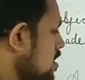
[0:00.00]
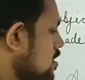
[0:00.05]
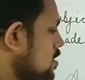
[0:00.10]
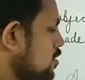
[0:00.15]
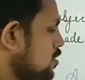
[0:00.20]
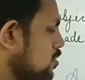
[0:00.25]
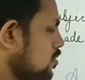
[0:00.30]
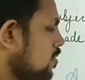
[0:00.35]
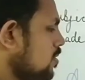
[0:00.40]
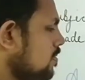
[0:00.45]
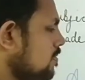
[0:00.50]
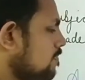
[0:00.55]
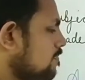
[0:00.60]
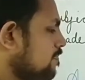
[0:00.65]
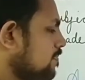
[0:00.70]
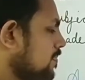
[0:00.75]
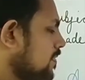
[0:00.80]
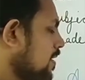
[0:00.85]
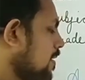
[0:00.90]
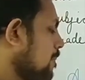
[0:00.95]
So
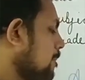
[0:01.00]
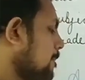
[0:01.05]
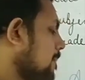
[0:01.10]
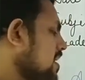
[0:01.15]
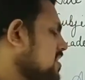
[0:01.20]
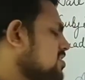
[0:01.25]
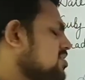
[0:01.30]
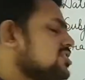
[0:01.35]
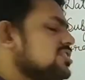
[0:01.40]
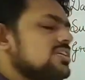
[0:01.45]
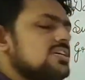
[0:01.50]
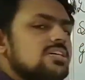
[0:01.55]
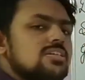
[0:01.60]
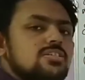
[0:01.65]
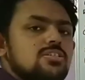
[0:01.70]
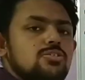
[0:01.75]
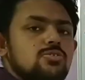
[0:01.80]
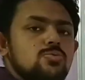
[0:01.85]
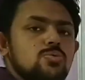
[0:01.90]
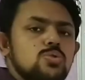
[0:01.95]
much
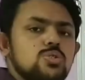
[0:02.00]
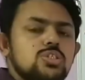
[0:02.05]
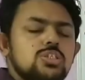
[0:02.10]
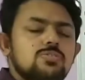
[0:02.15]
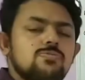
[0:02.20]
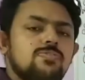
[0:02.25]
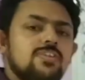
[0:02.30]
is used